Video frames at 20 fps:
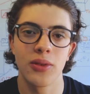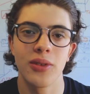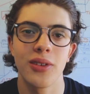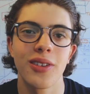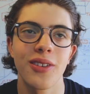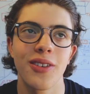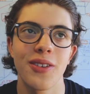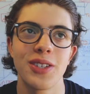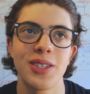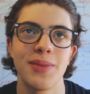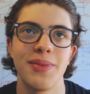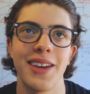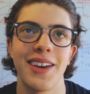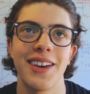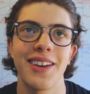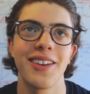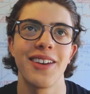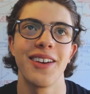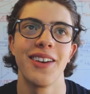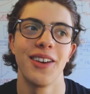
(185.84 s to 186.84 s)
We're not going to
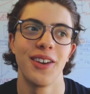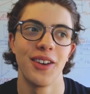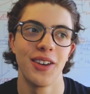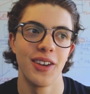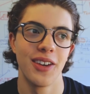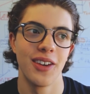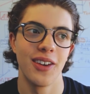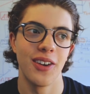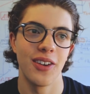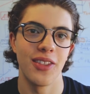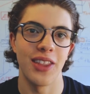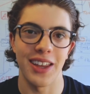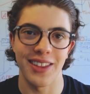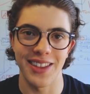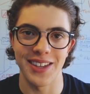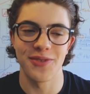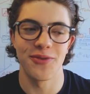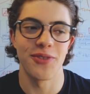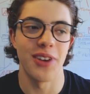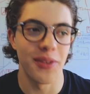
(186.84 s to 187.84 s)
be like
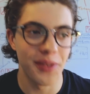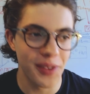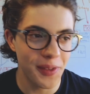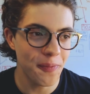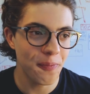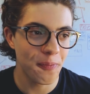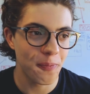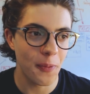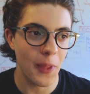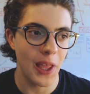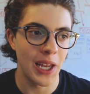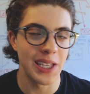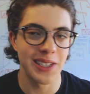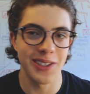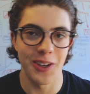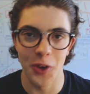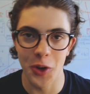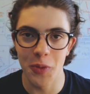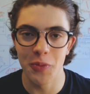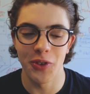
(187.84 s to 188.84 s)
this forever. At
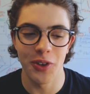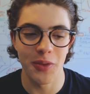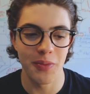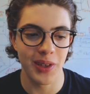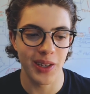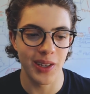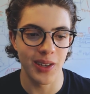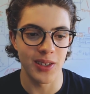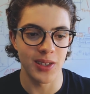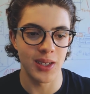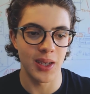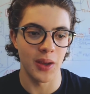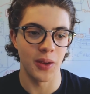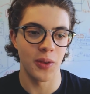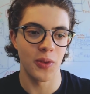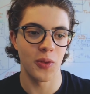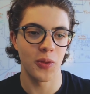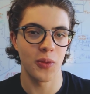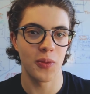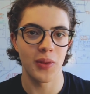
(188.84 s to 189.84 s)
least I hope not, because a
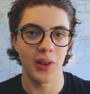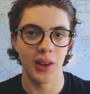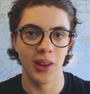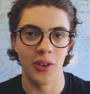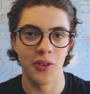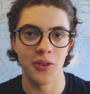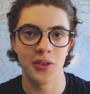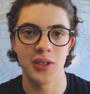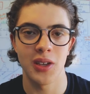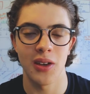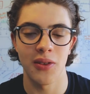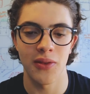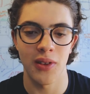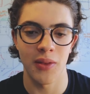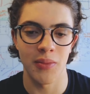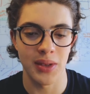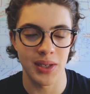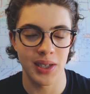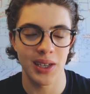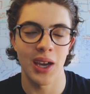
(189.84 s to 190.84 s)
lot of stuff,
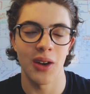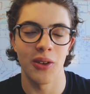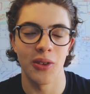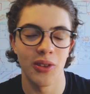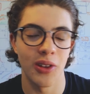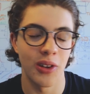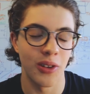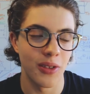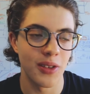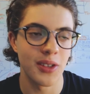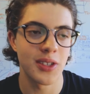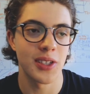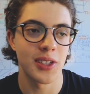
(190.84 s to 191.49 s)
I'm missing out on a lot of